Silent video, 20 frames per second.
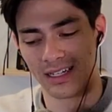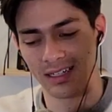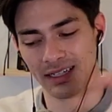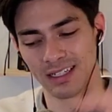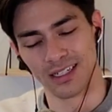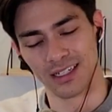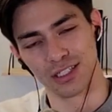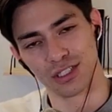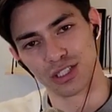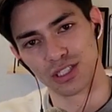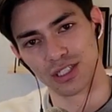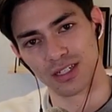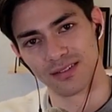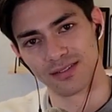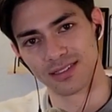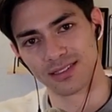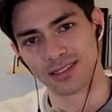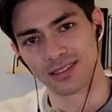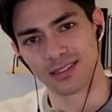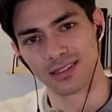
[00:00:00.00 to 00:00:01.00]
and then it
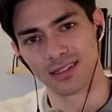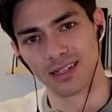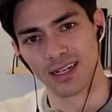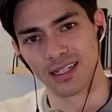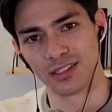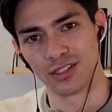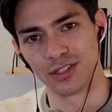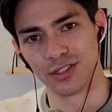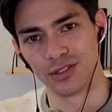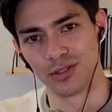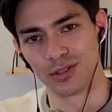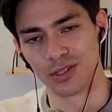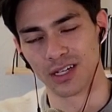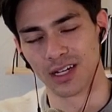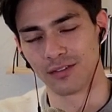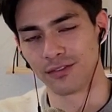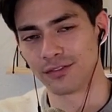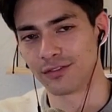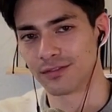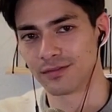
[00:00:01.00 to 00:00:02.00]
shifts as you
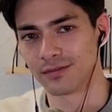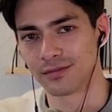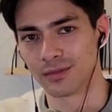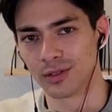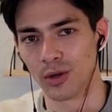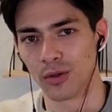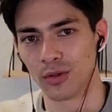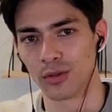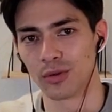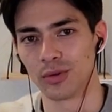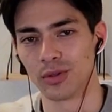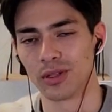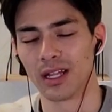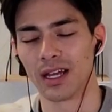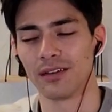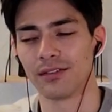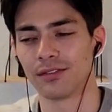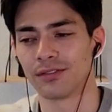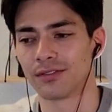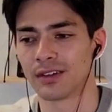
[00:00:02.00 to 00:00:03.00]
kind of go through
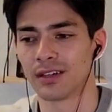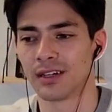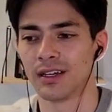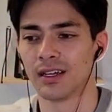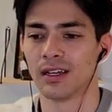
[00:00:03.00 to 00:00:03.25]
life.